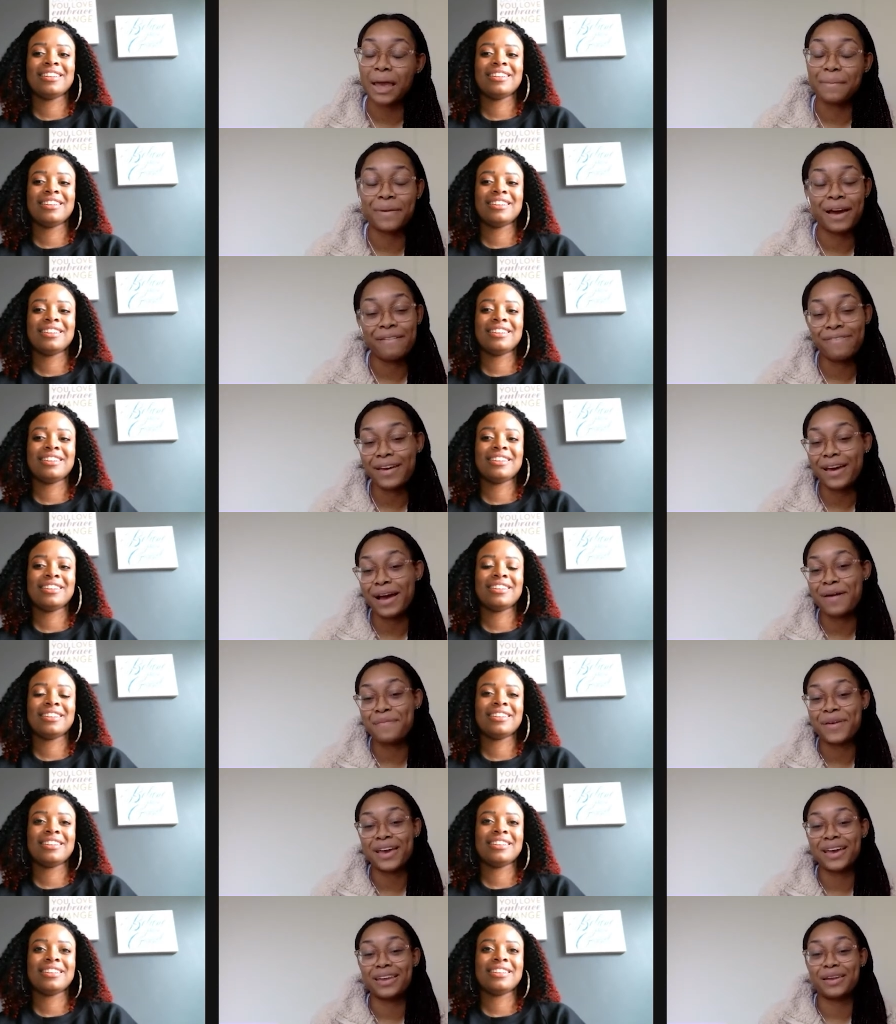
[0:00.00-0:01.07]
Speaker 1: but I feel like
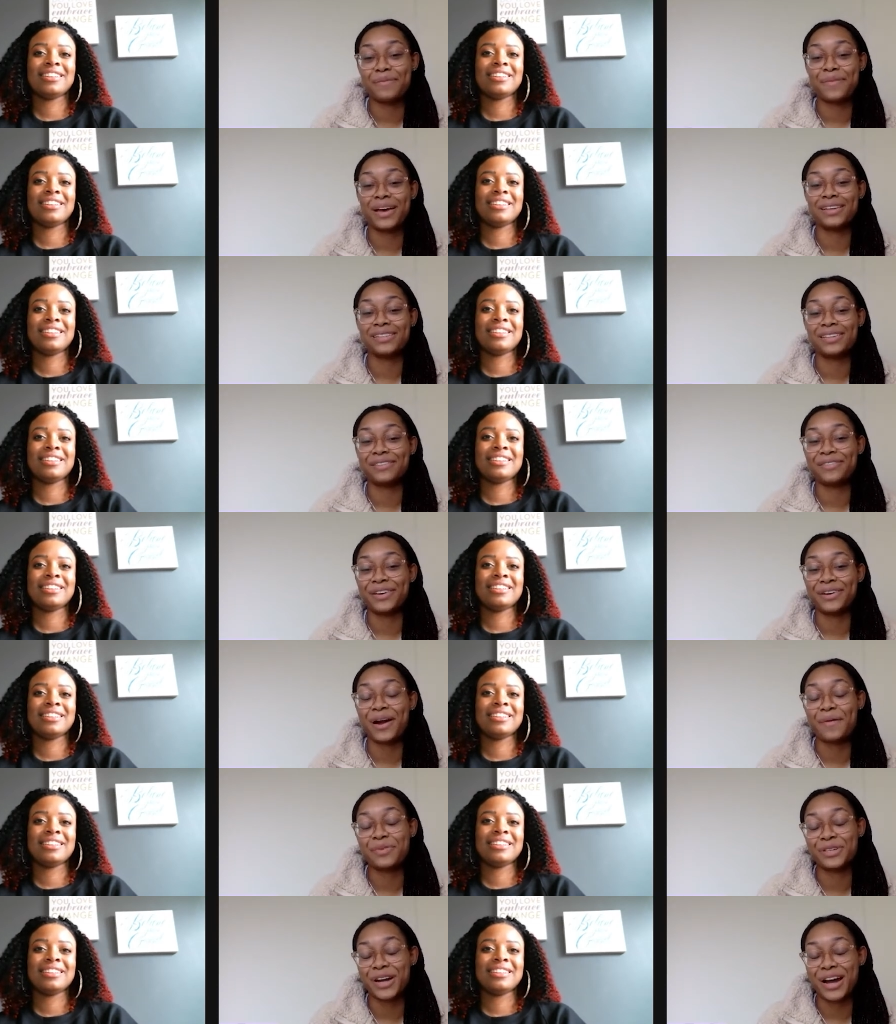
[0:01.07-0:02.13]
I'm making the best of it.
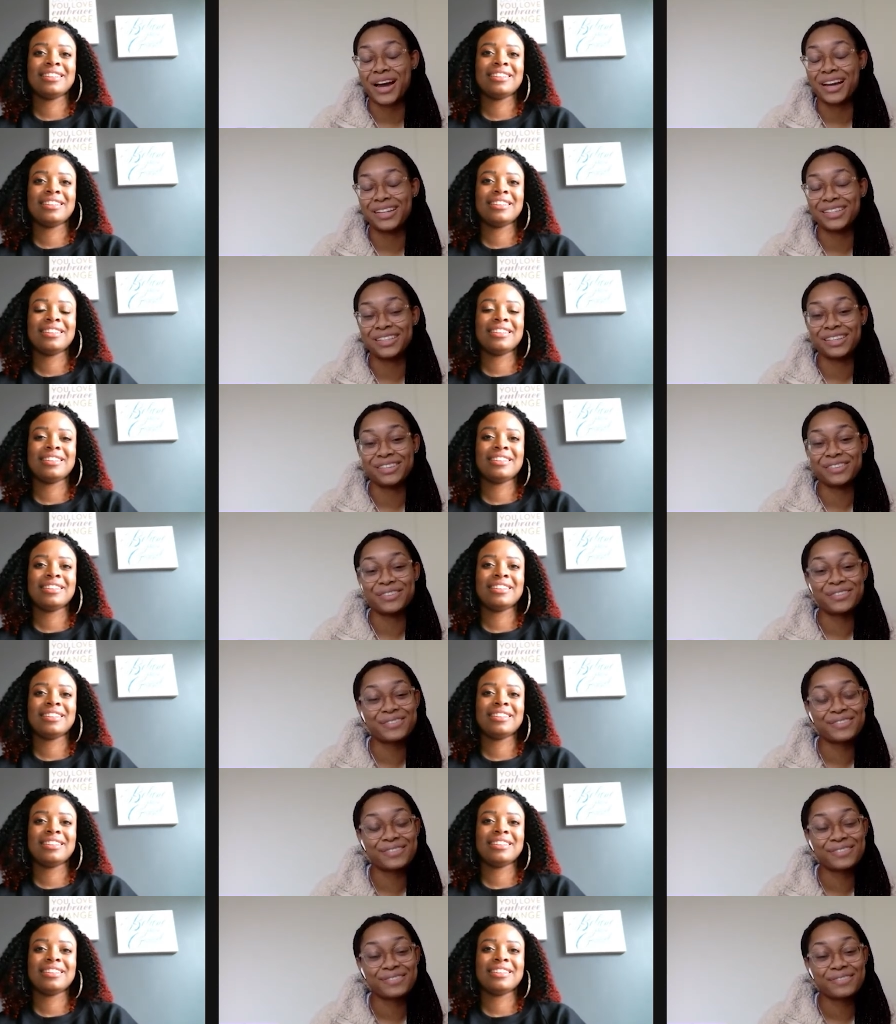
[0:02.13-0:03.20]
I'm trying to.
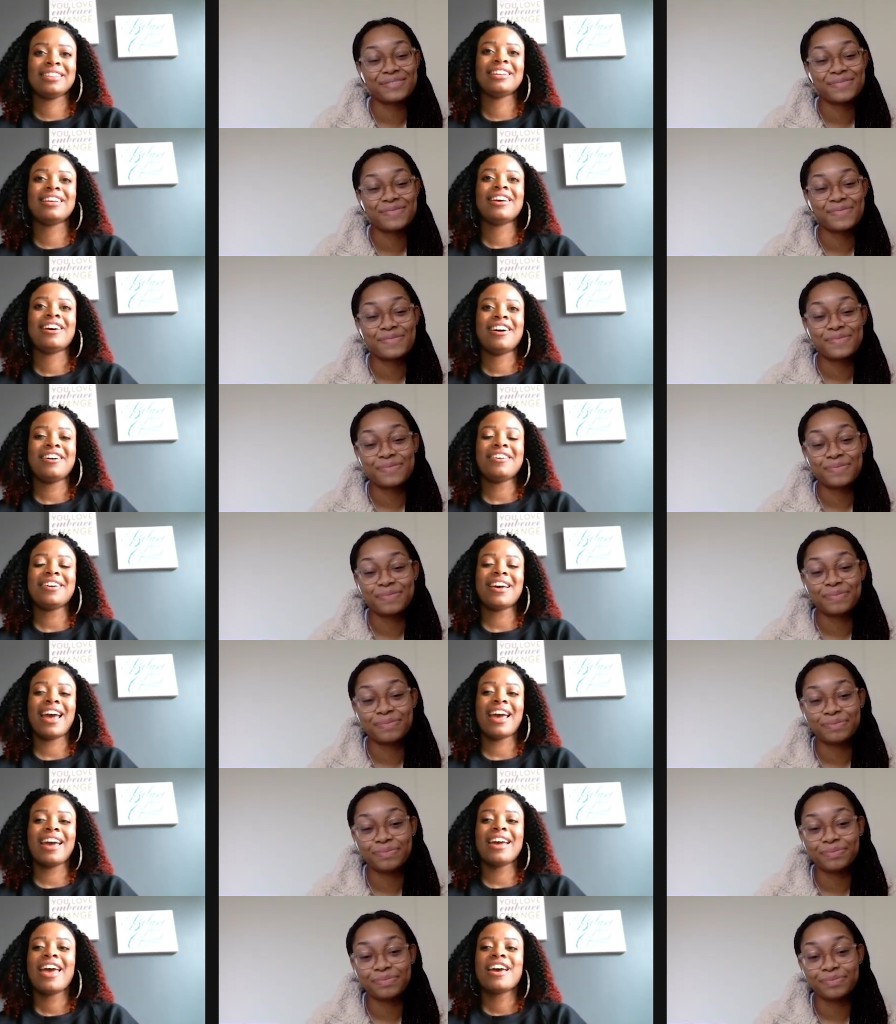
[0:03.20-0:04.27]

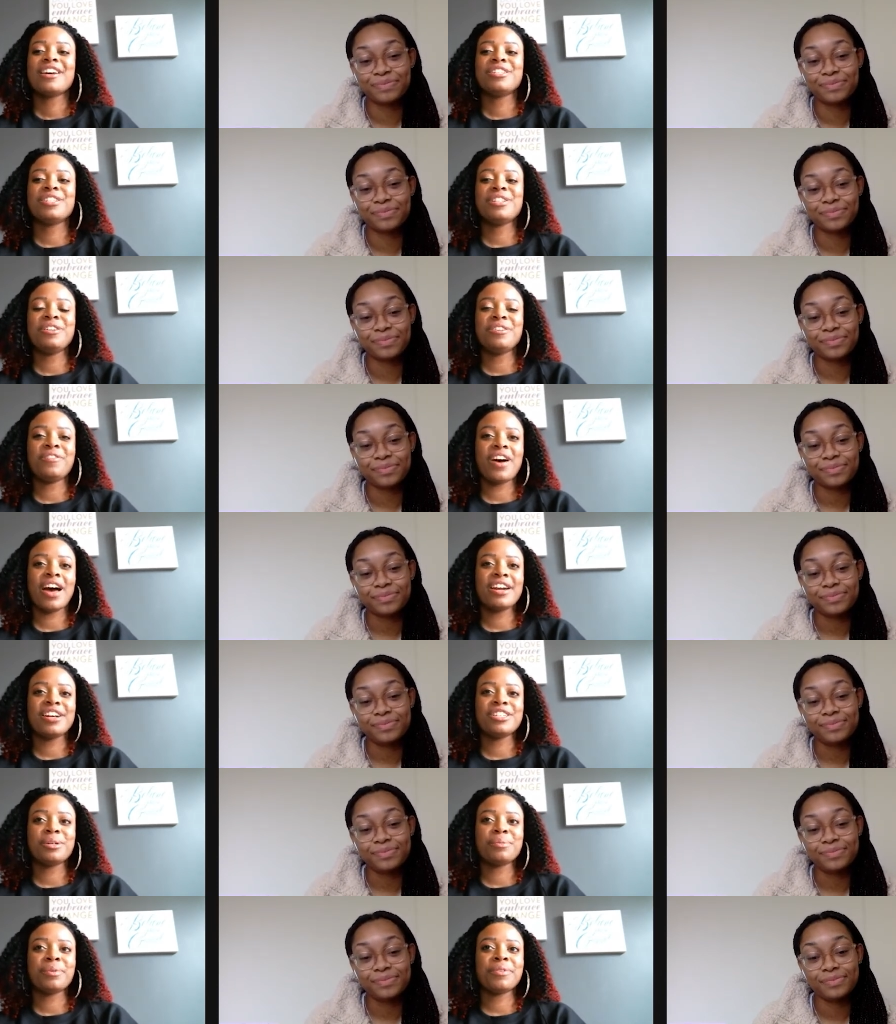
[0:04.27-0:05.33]
Okay.
Speaker 2: Do you find that
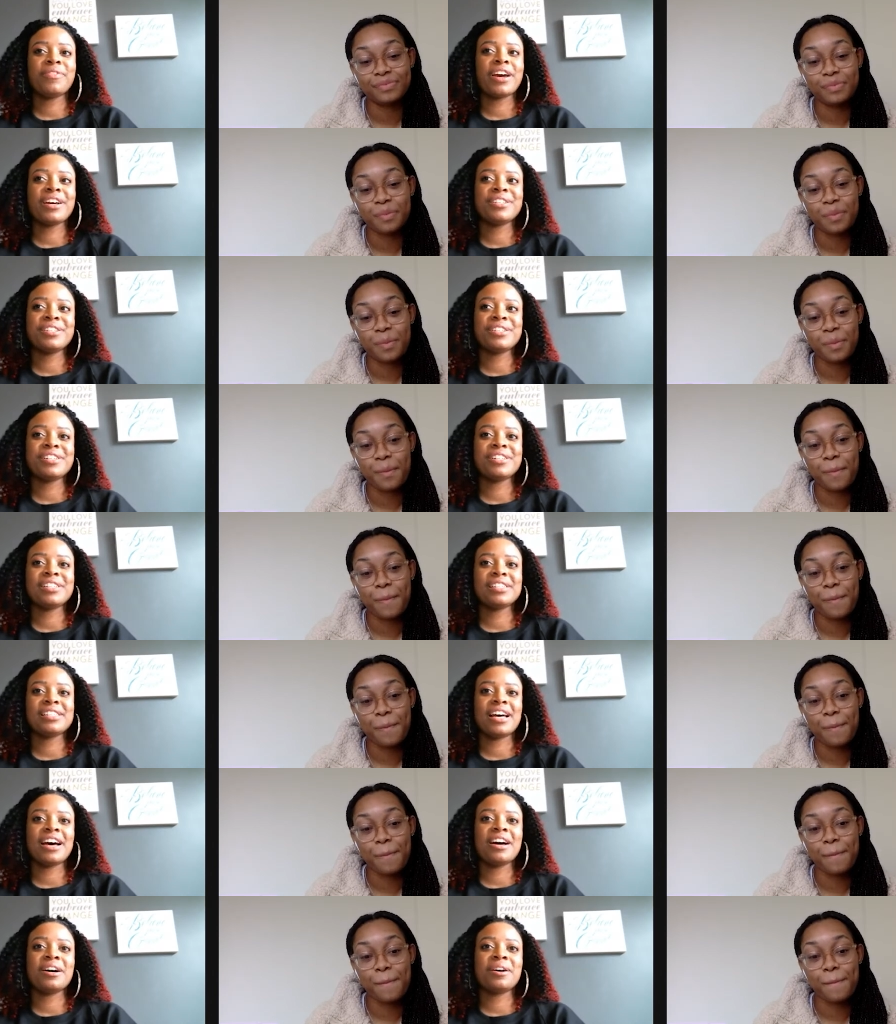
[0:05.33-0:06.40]
your professors
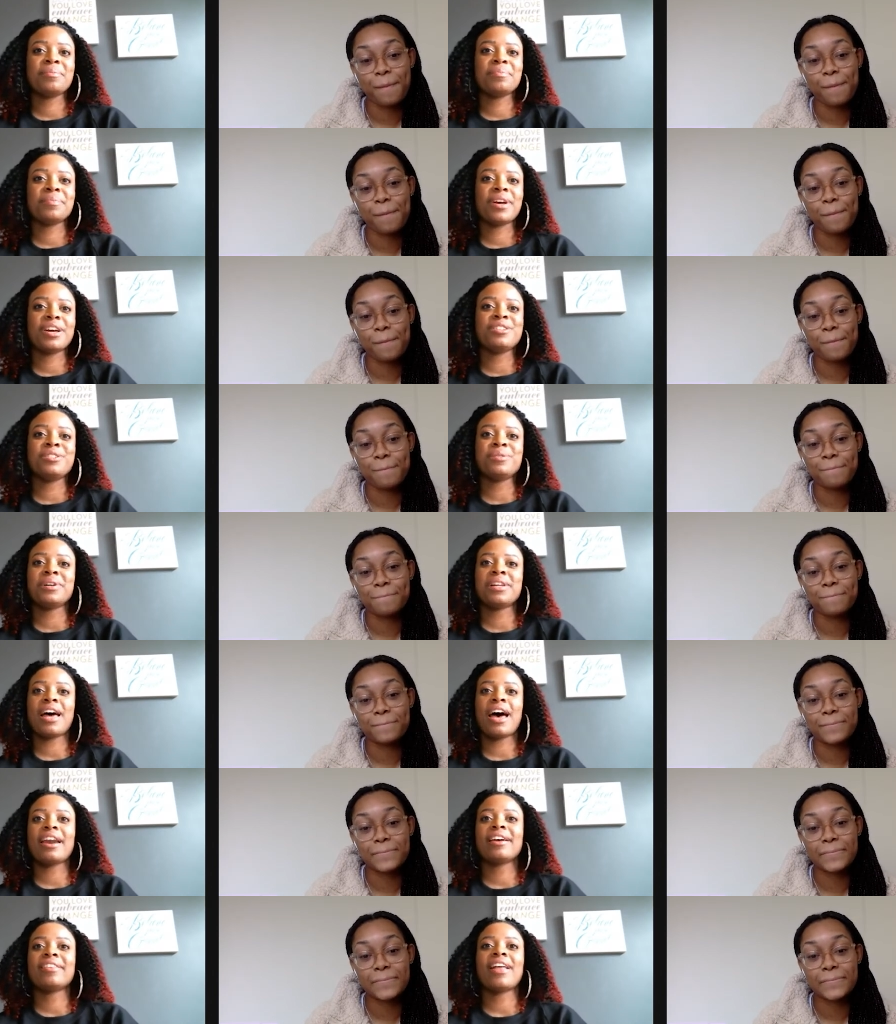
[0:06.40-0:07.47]
um, do a lot
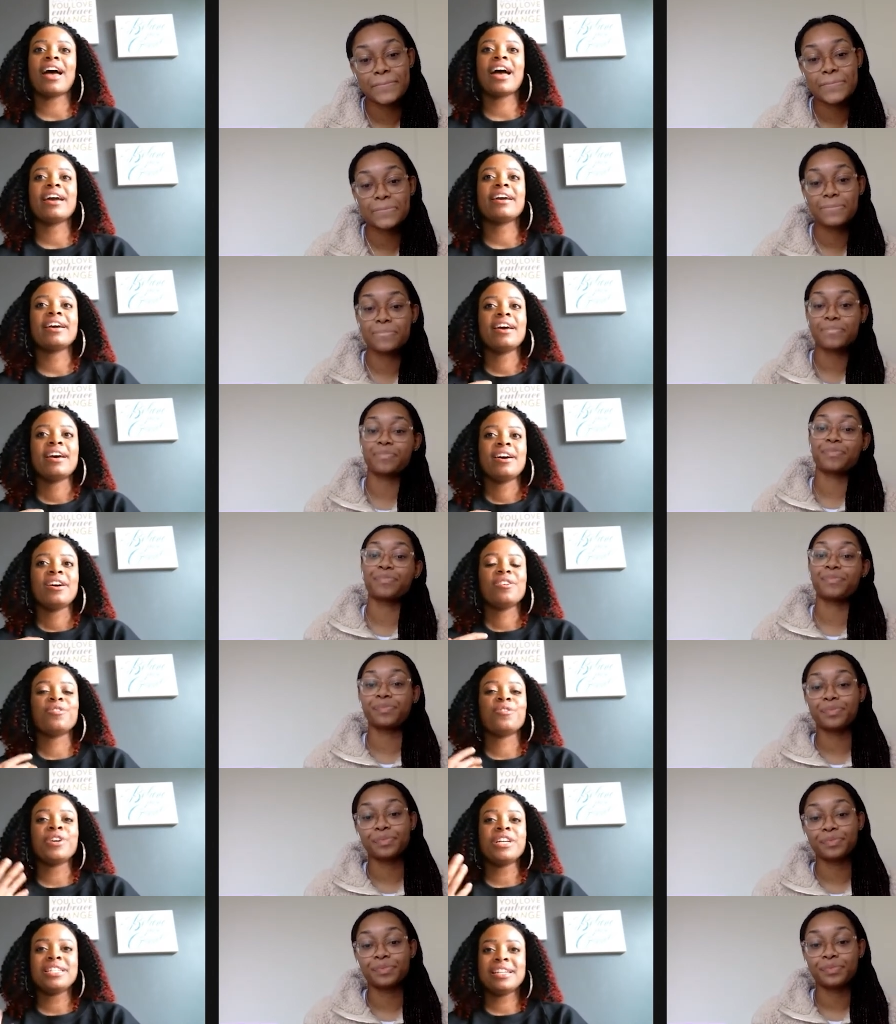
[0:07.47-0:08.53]
of like
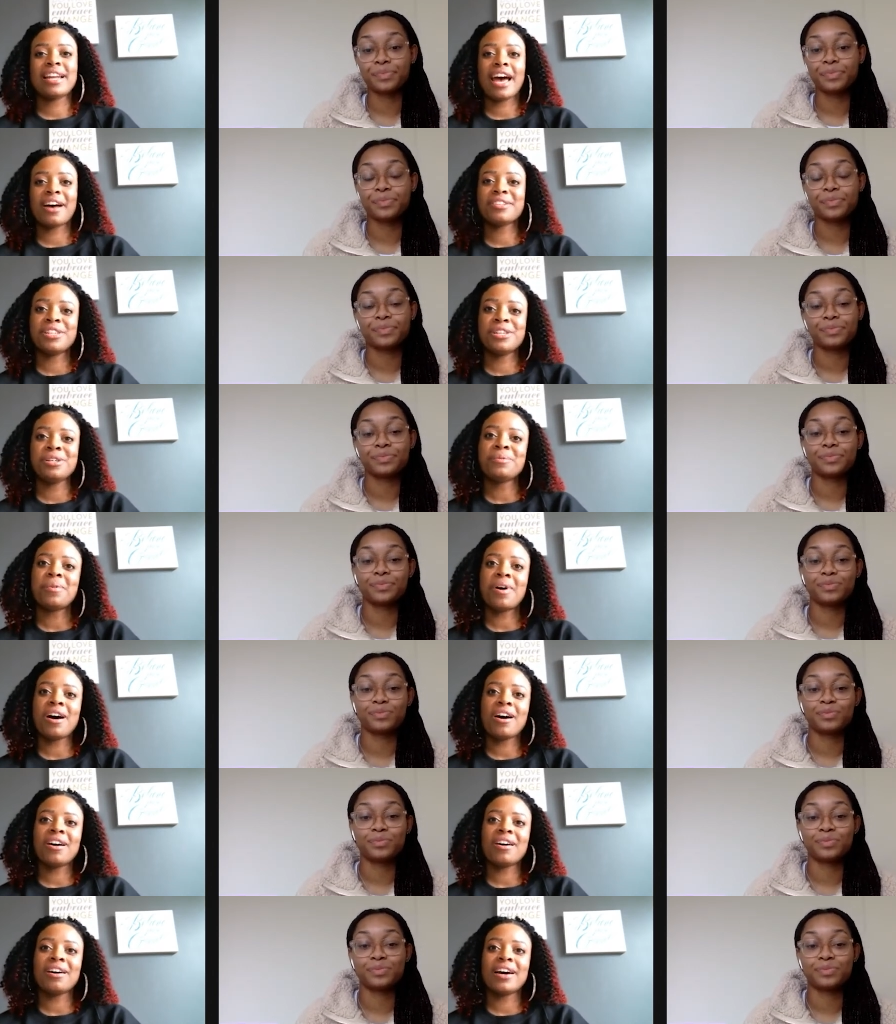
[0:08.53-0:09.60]
reaching out to you
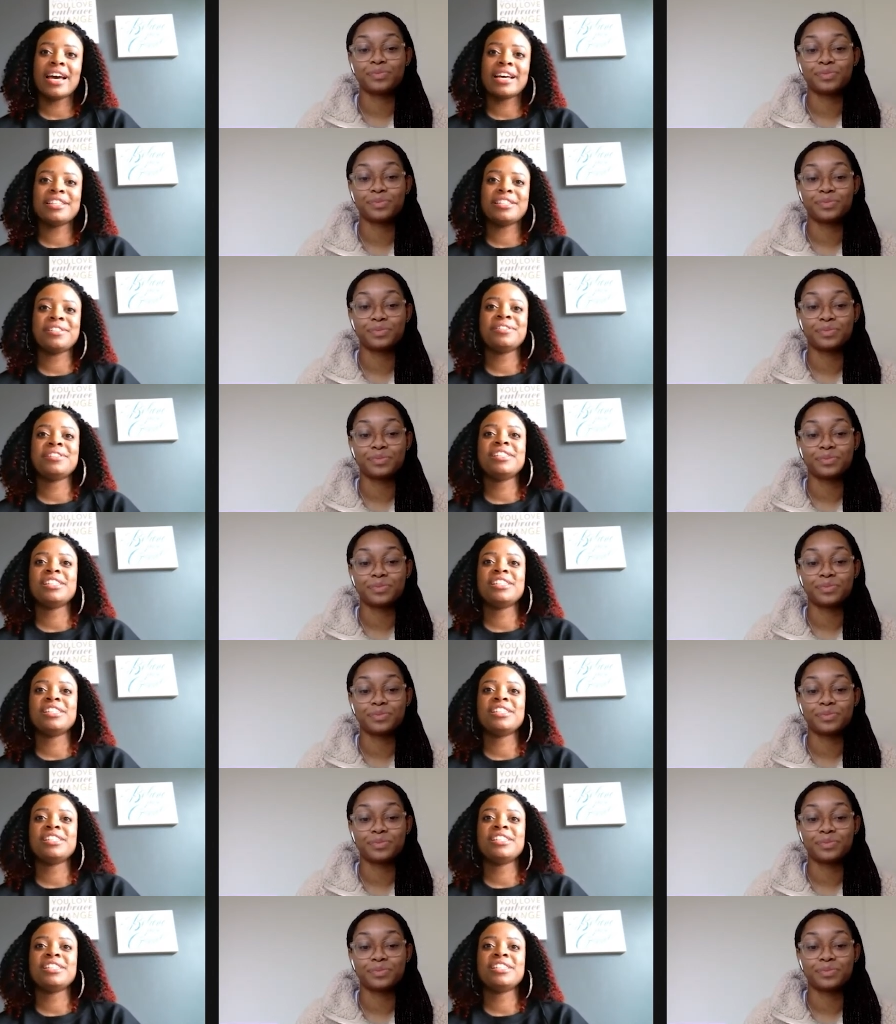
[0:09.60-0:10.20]
all as students to